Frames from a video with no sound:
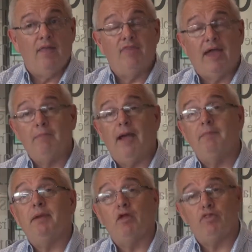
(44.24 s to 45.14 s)
They
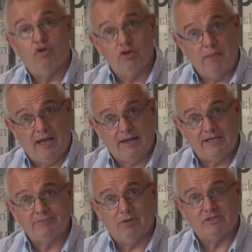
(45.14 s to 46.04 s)
may be a
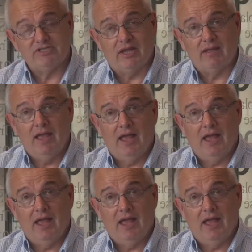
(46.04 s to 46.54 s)
third-party sponsor.